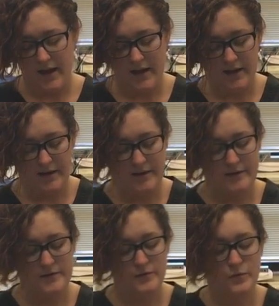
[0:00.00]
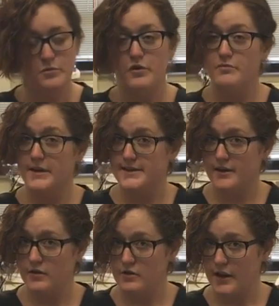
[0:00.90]
and remove my
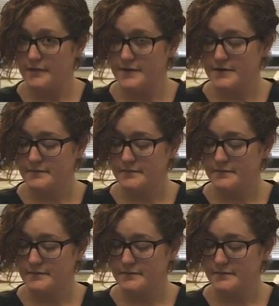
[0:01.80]
sterile gloves.